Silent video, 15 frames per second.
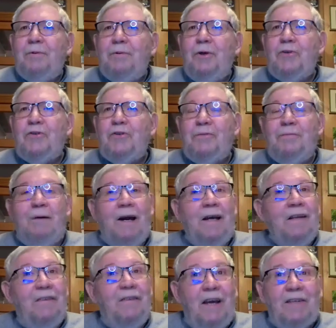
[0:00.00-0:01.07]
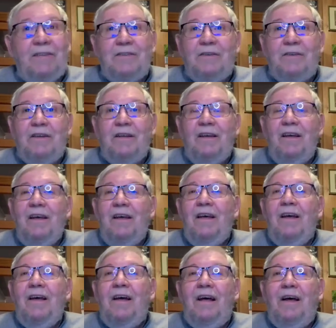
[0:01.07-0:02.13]
purchase might have actually
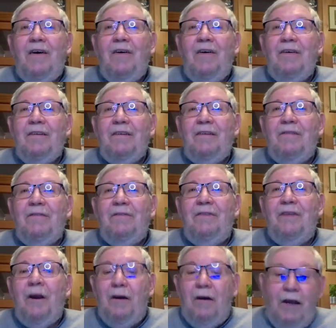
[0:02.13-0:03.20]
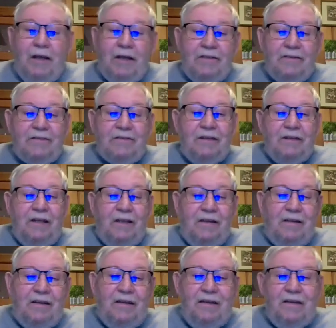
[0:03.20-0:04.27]
there, because
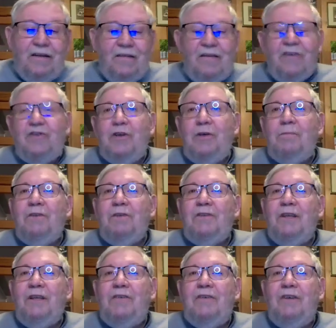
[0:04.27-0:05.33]
the shipments they